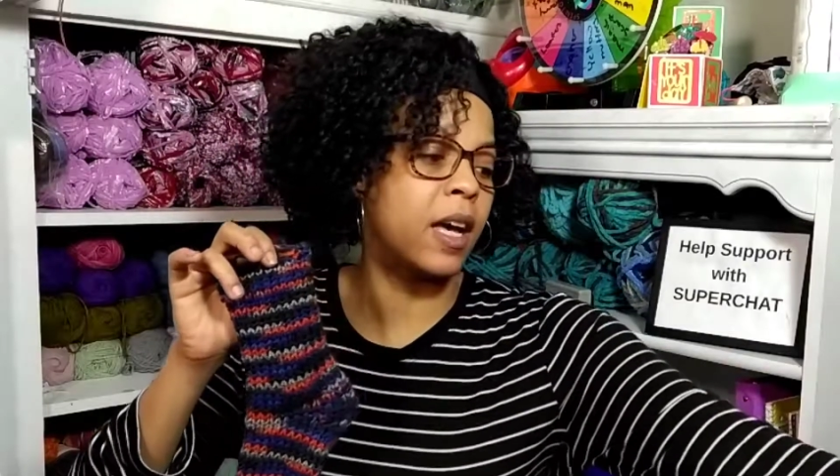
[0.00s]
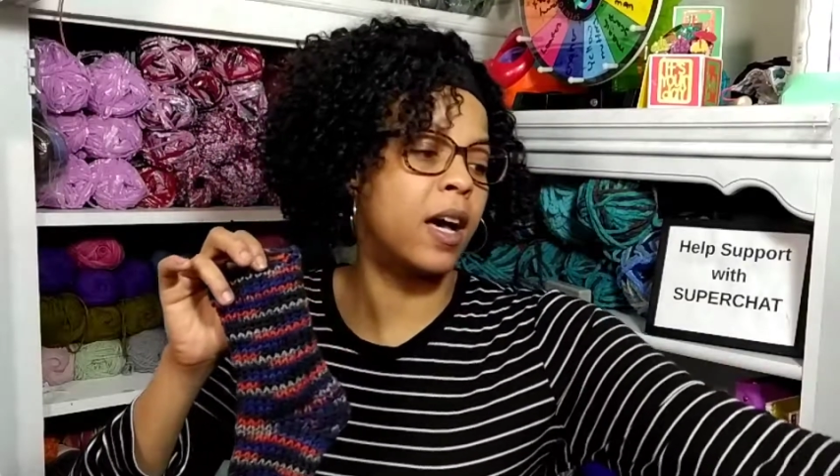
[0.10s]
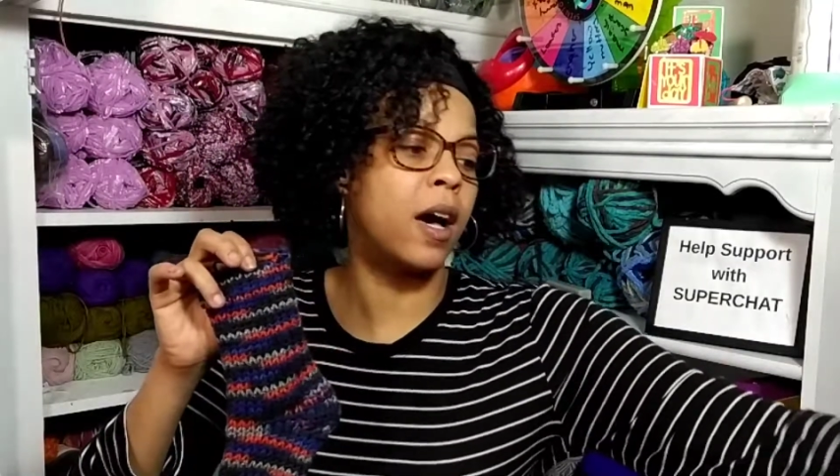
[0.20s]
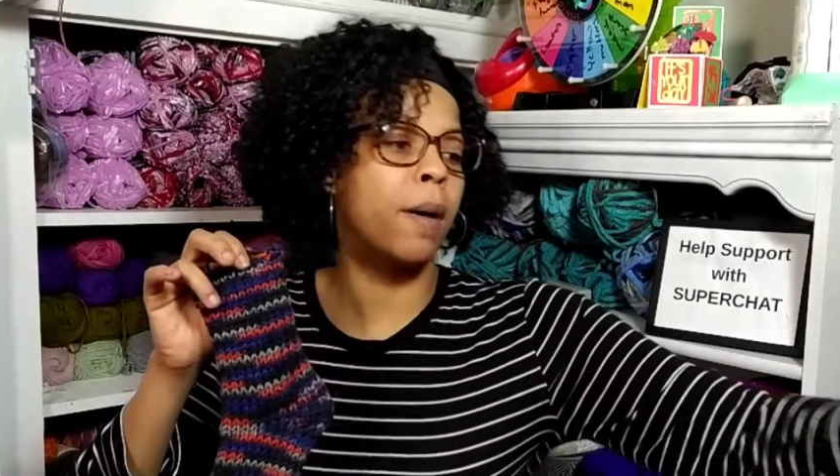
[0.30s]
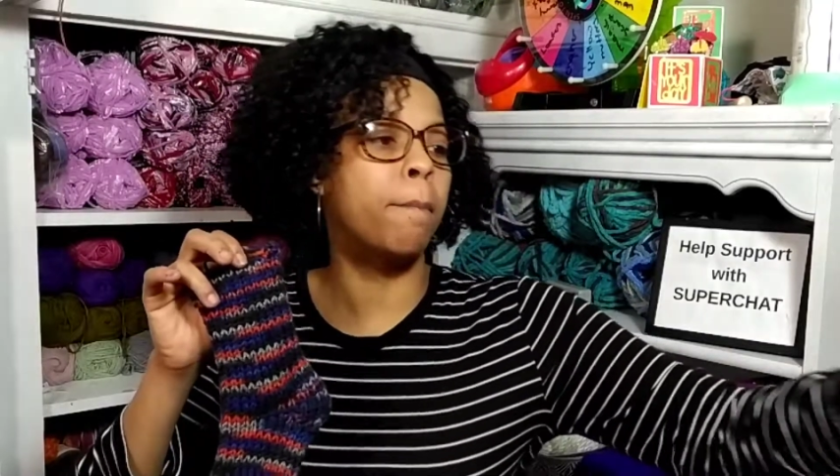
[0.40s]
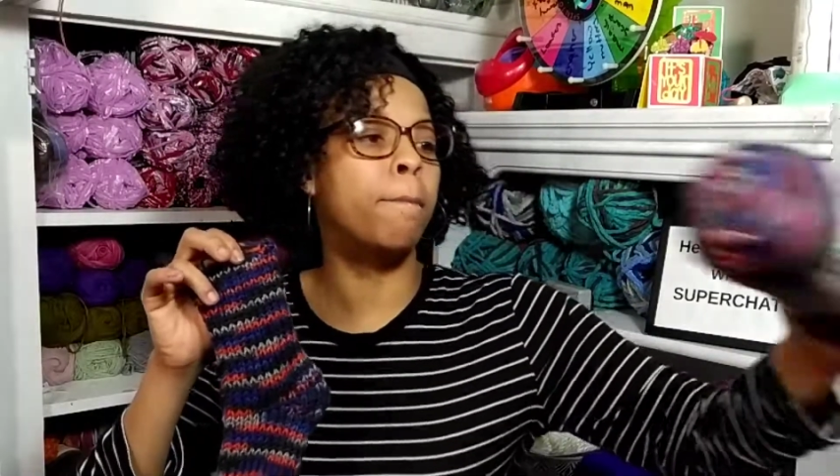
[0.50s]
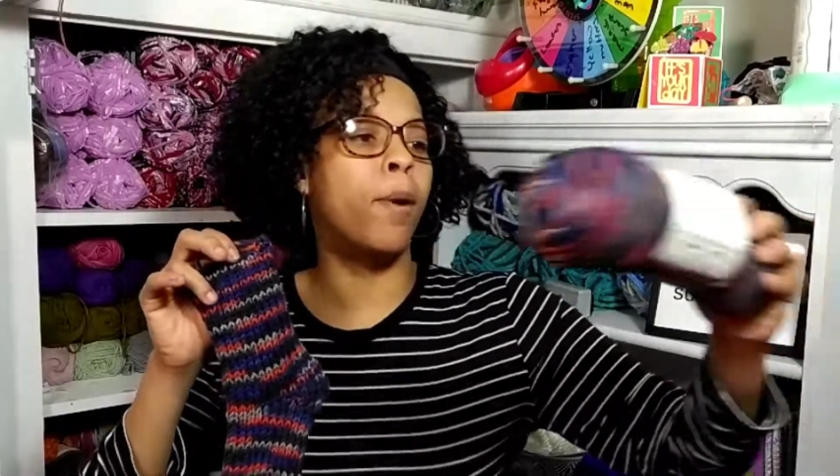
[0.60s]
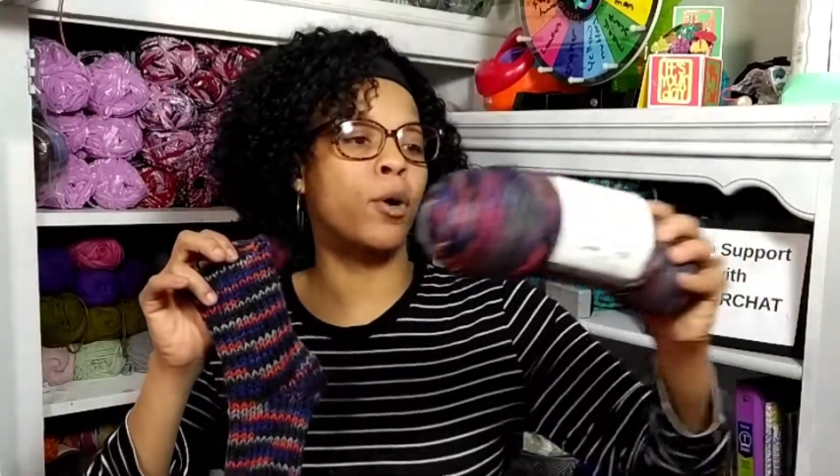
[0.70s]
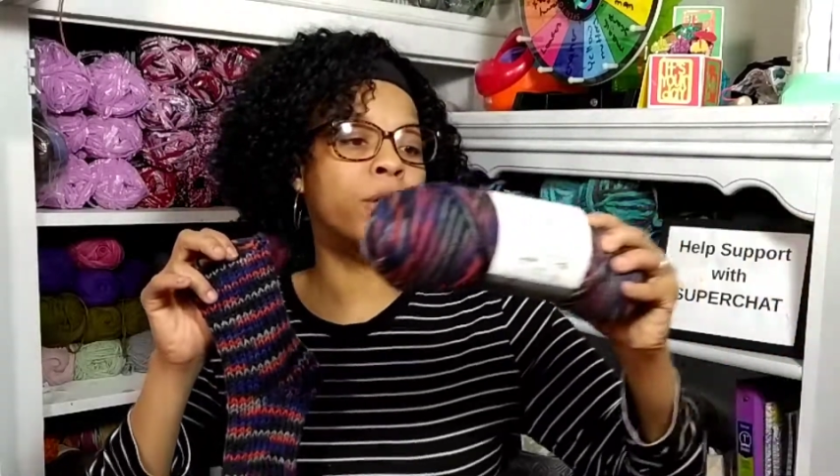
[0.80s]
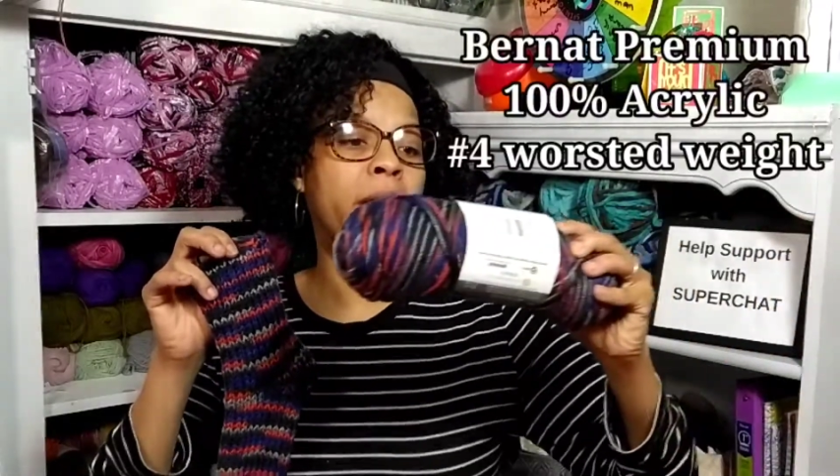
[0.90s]

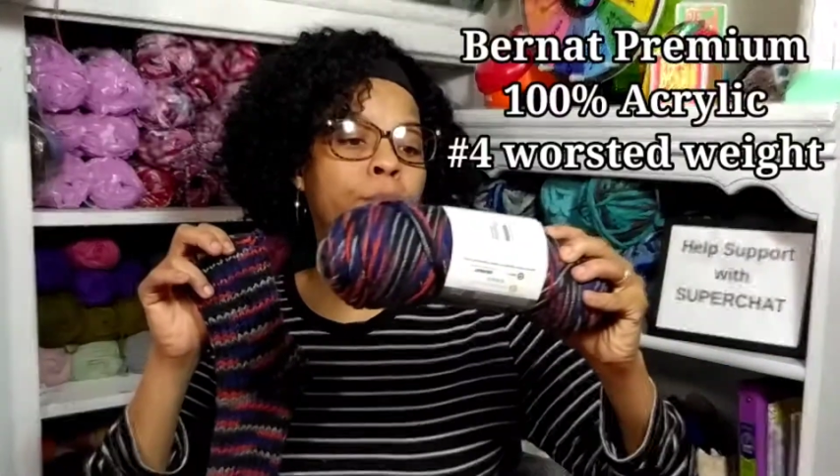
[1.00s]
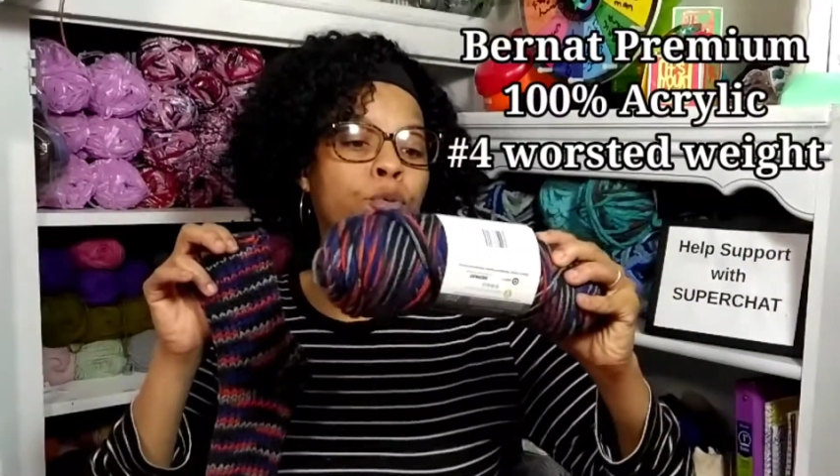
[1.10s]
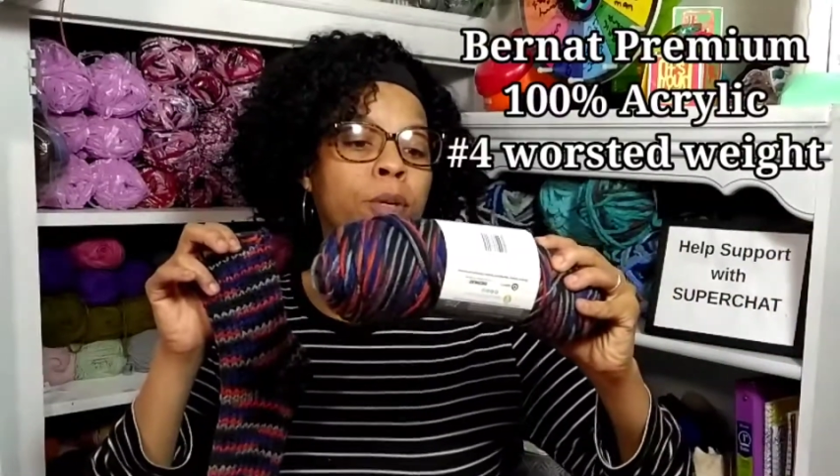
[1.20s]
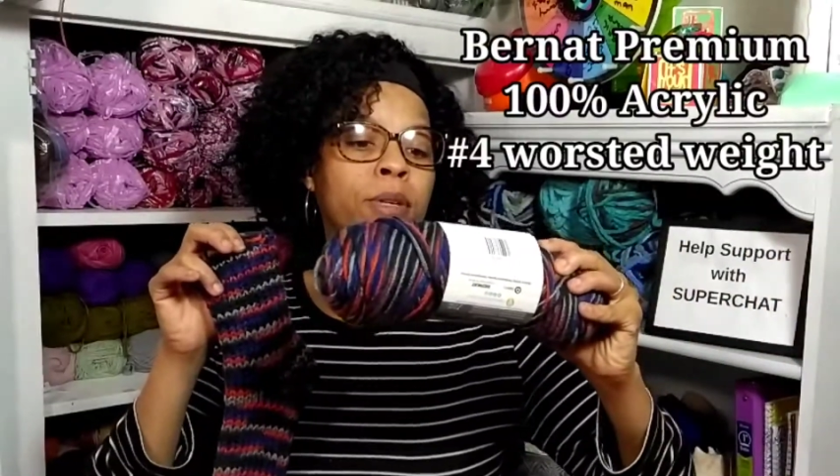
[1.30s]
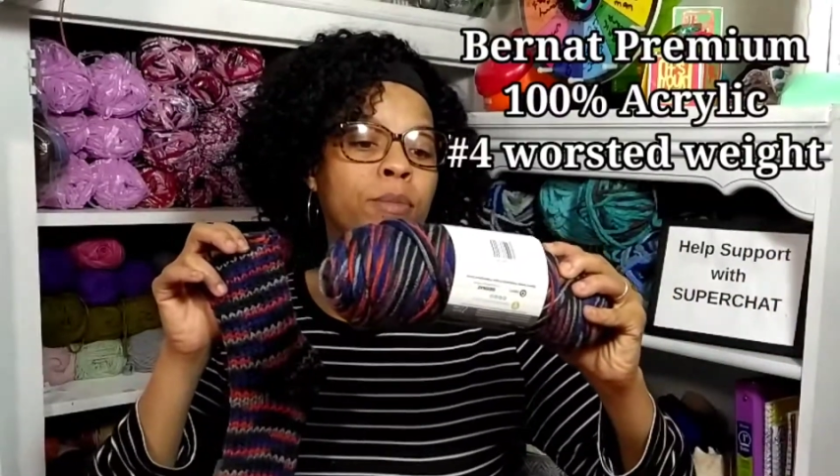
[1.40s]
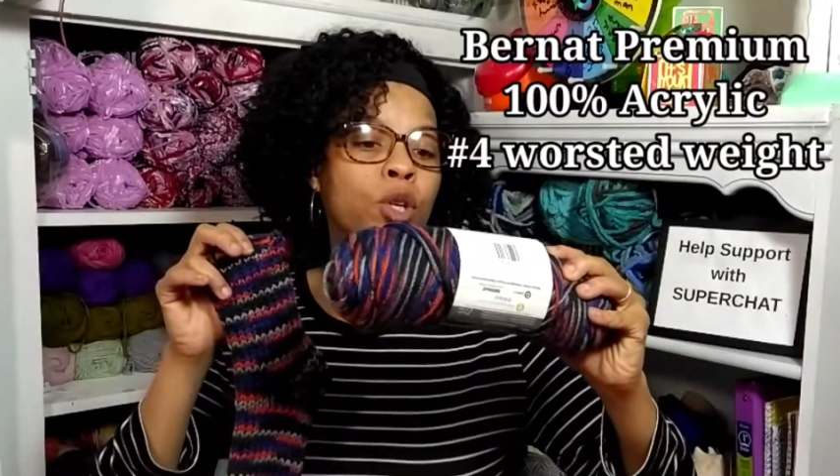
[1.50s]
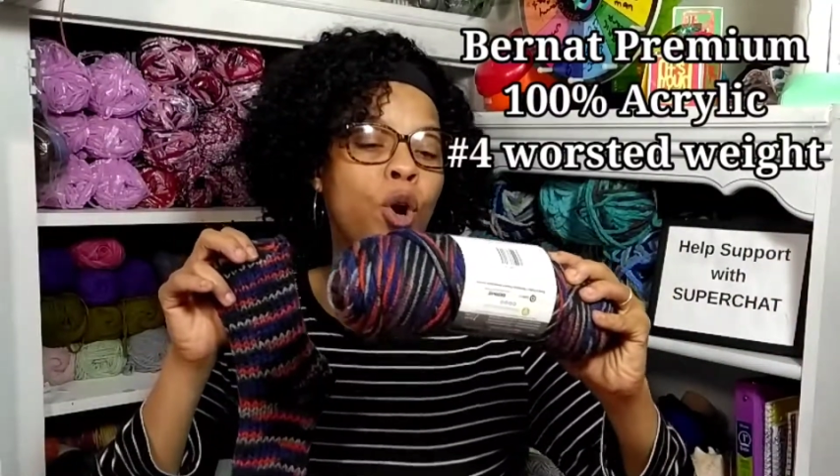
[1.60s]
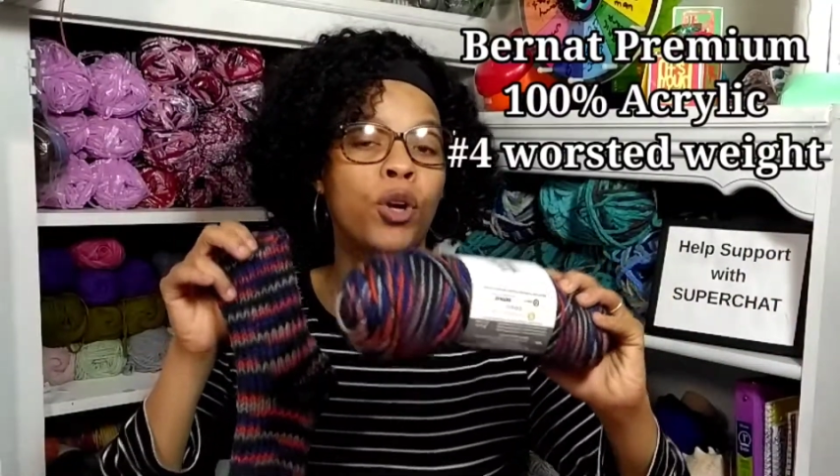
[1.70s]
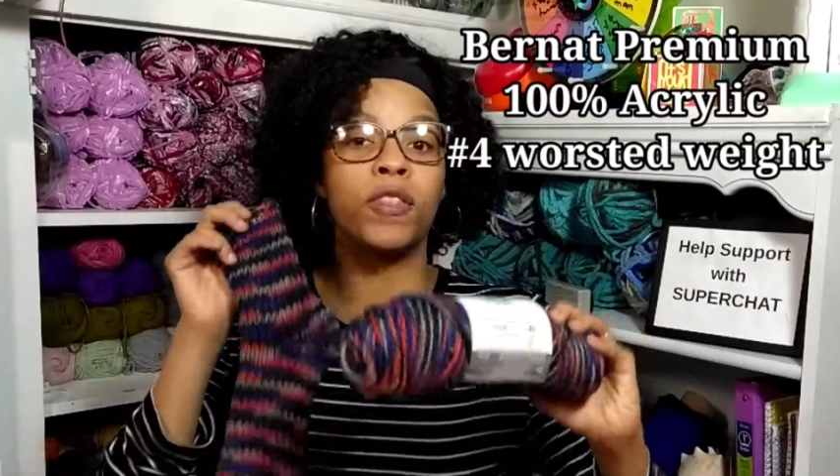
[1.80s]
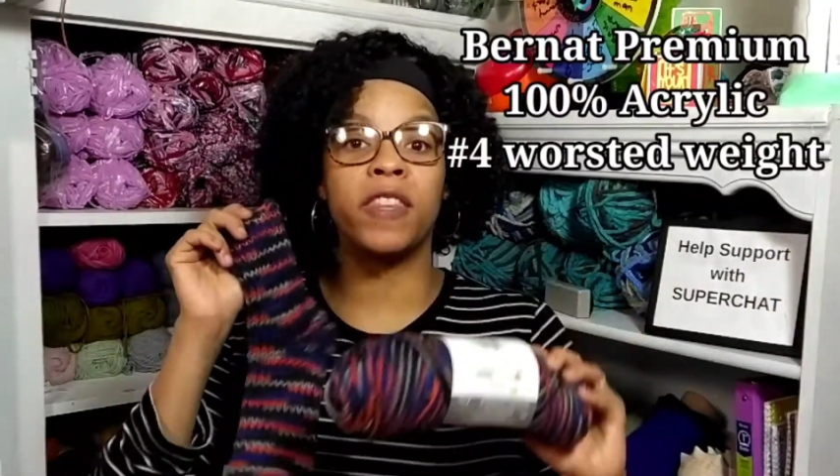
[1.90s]
Barnett Premium yarn.